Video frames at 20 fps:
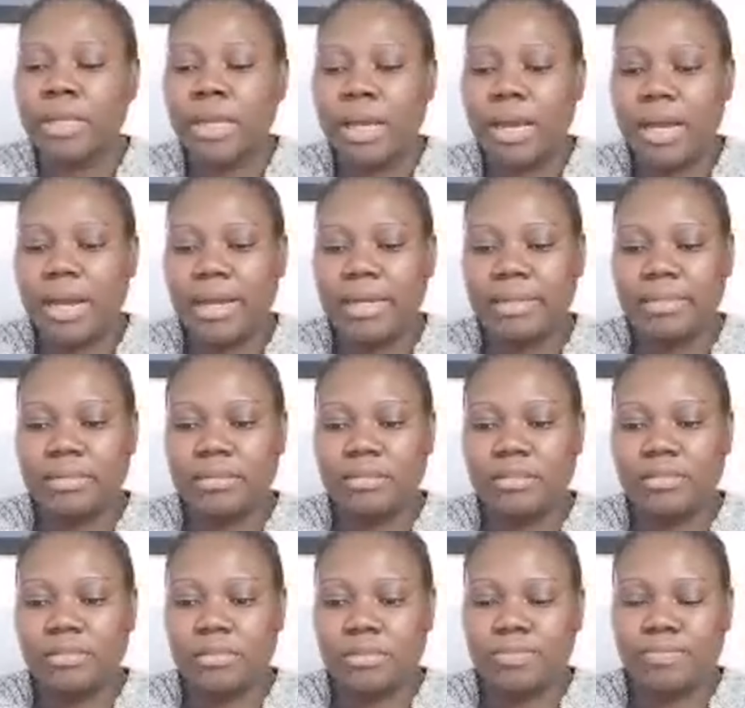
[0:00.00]
And
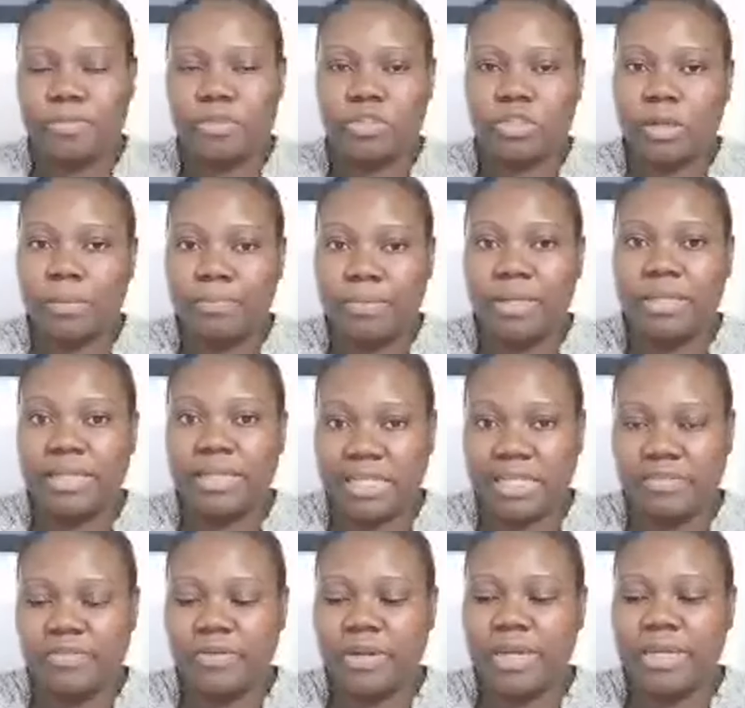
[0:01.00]
some plane that is
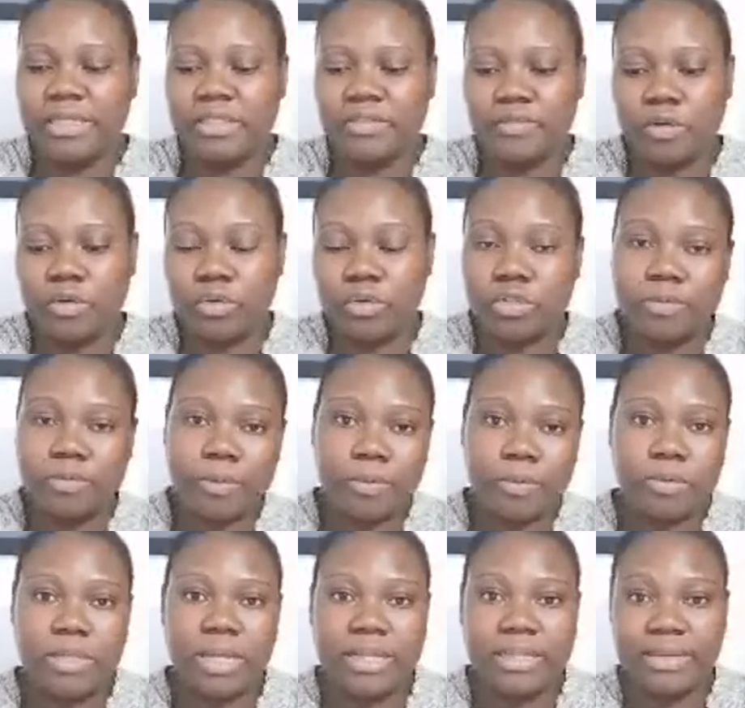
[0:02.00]
flying is for those people
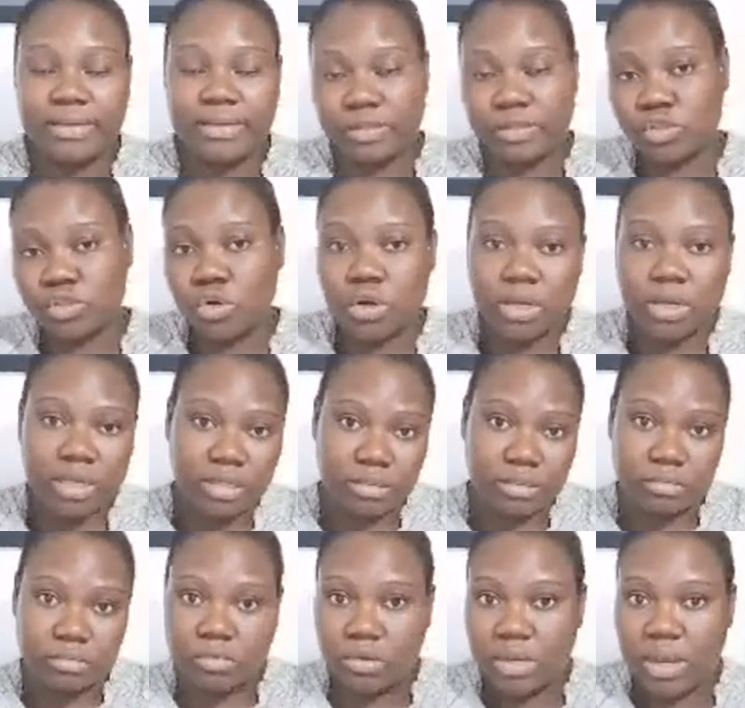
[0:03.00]
that they're stuck in
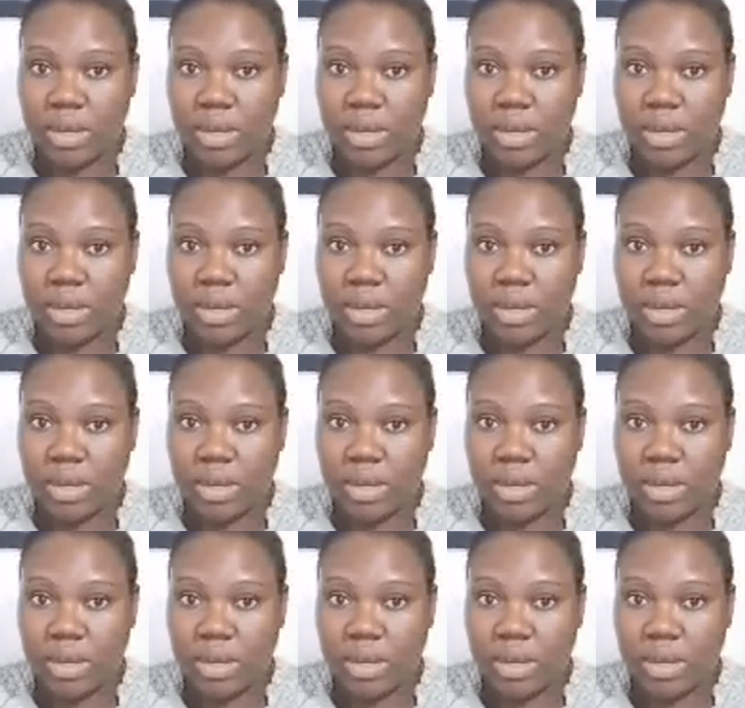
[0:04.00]
other